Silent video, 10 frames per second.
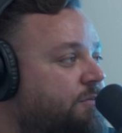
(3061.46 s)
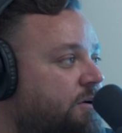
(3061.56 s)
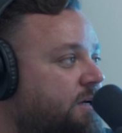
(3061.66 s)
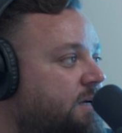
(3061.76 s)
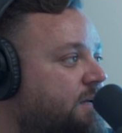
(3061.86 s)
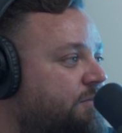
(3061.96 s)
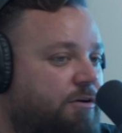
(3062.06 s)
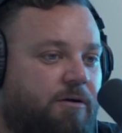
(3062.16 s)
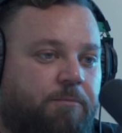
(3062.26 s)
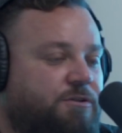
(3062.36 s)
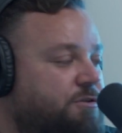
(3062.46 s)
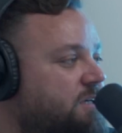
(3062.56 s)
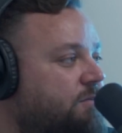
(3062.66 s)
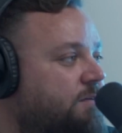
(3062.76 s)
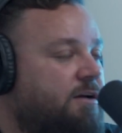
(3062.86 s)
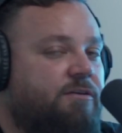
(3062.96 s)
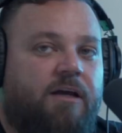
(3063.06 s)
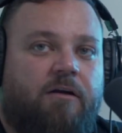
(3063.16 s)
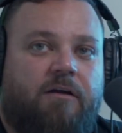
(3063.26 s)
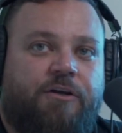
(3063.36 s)
if you're gonna put yourself out
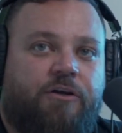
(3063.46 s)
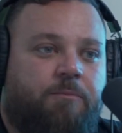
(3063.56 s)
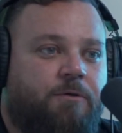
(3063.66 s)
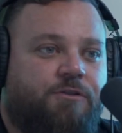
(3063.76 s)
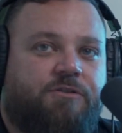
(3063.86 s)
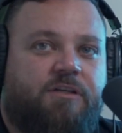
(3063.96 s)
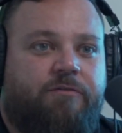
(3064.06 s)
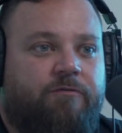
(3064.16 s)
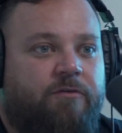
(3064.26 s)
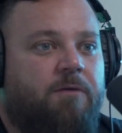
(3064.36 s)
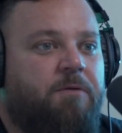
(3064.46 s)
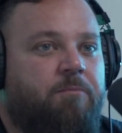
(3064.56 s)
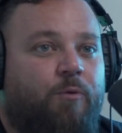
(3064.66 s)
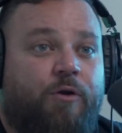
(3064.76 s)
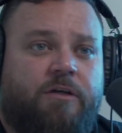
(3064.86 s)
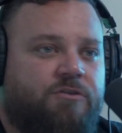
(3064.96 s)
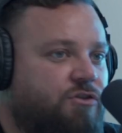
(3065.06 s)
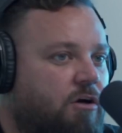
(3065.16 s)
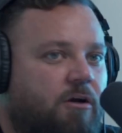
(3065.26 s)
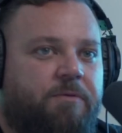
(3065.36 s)
there and you're gonna put yourself in front of people, you're gonna
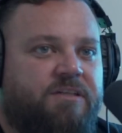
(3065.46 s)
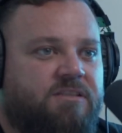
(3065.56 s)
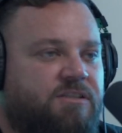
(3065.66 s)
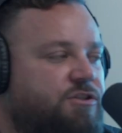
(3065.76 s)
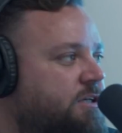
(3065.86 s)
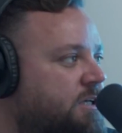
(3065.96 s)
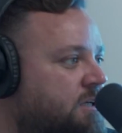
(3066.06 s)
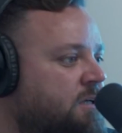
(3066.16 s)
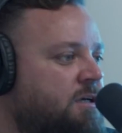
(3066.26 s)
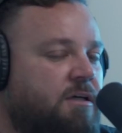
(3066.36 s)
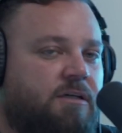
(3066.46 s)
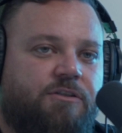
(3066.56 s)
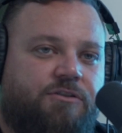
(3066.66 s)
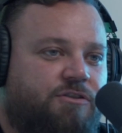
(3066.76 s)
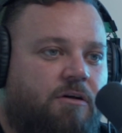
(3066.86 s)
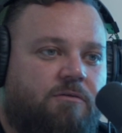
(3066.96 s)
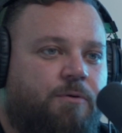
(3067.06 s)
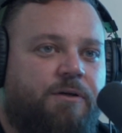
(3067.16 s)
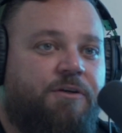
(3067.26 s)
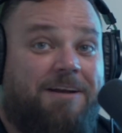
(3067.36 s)
start a business, you start
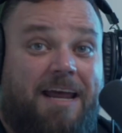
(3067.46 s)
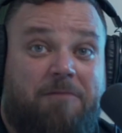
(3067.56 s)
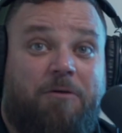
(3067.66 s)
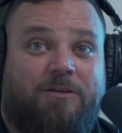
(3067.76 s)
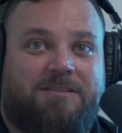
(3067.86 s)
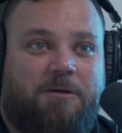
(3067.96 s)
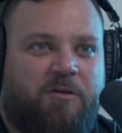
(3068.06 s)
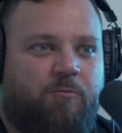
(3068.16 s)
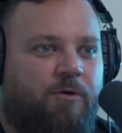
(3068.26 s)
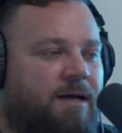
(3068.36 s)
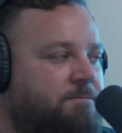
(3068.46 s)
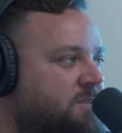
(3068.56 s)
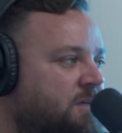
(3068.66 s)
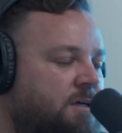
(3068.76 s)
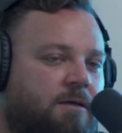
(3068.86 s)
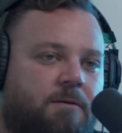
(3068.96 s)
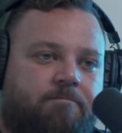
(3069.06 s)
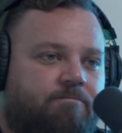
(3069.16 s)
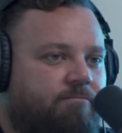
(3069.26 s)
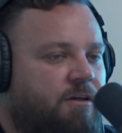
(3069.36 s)
putting your name on something, perhaps,
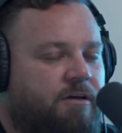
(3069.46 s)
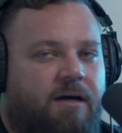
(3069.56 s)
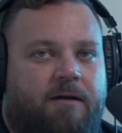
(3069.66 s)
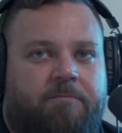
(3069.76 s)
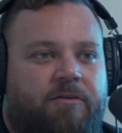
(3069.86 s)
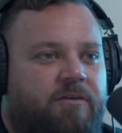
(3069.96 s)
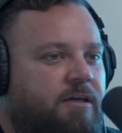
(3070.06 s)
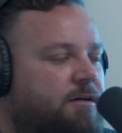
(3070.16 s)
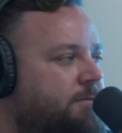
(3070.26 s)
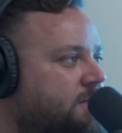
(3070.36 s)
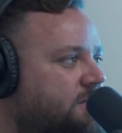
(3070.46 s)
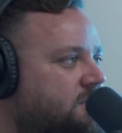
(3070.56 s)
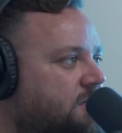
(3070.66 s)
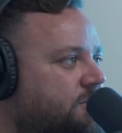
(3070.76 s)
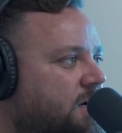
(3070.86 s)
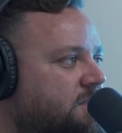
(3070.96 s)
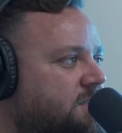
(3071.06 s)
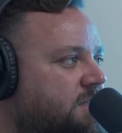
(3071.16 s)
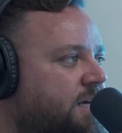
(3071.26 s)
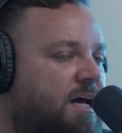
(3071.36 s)
you got to be thinking about this stuff
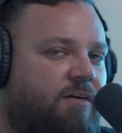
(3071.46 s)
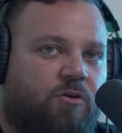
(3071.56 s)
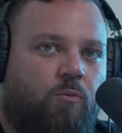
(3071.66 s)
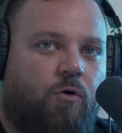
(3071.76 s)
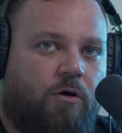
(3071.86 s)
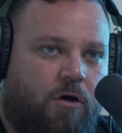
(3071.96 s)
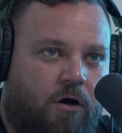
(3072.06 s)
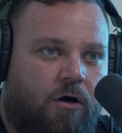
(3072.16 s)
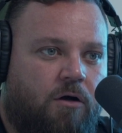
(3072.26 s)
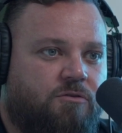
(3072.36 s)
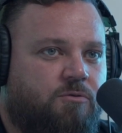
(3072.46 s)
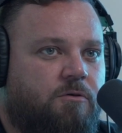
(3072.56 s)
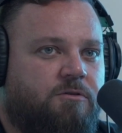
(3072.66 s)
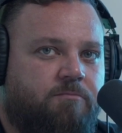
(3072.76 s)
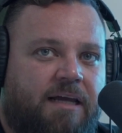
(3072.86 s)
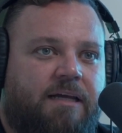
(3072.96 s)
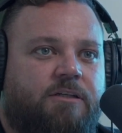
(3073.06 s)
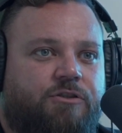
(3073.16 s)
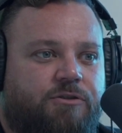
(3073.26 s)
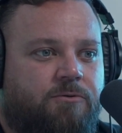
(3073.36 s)
constantly. You have to work hard towards making
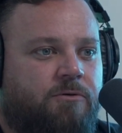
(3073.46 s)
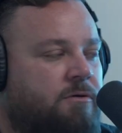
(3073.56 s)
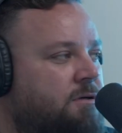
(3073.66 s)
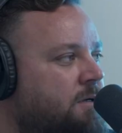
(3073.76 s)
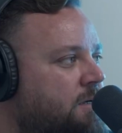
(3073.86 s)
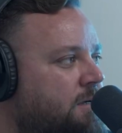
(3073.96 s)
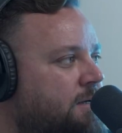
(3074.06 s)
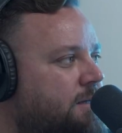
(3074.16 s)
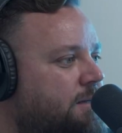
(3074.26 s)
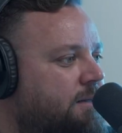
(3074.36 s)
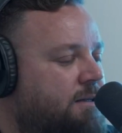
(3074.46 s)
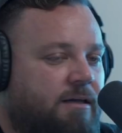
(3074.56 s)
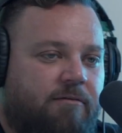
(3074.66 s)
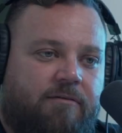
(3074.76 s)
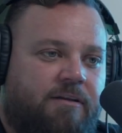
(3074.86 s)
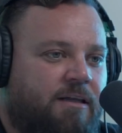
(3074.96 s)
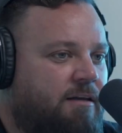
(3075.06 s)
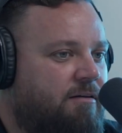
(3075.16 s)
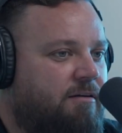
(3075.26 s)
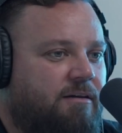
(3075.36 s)
sure that you
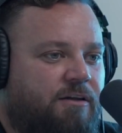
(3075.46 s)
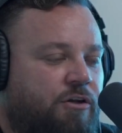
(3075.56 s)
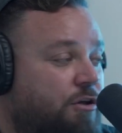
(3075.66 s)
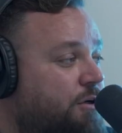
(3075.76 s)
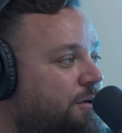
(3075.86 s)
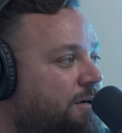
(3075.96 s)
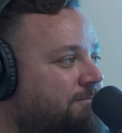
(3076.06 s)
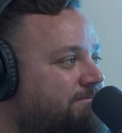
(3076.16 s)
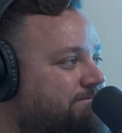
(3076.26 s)
look good.